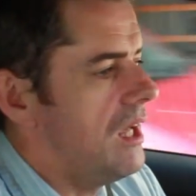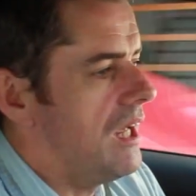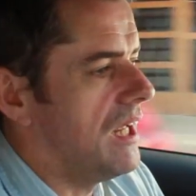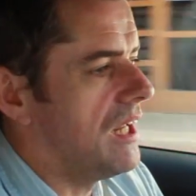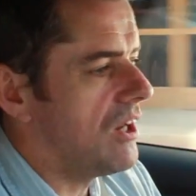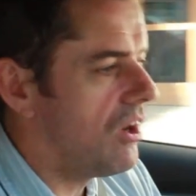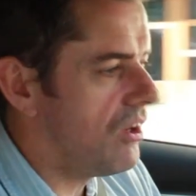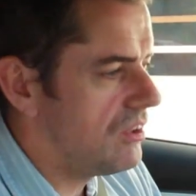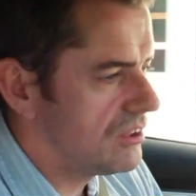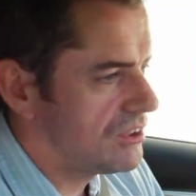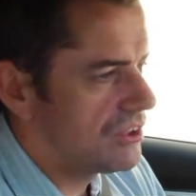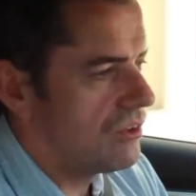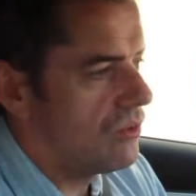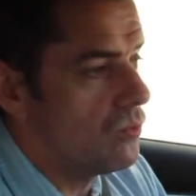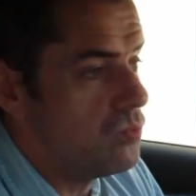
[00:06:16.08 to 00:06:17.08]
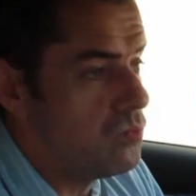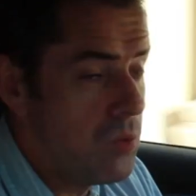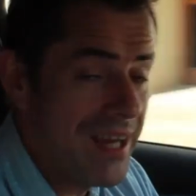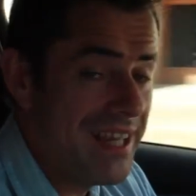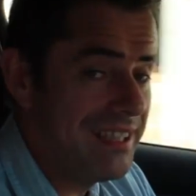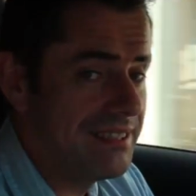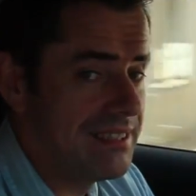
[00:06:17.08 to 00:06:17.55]
It also
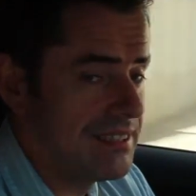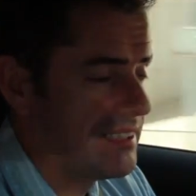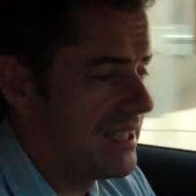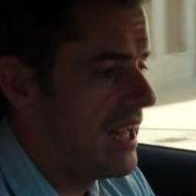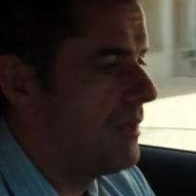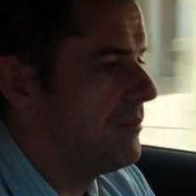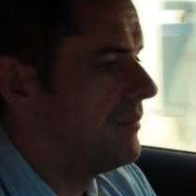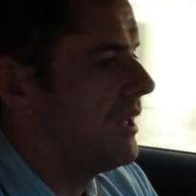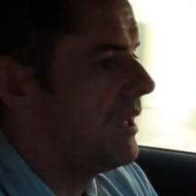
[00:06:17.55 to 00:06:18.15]
weighs the same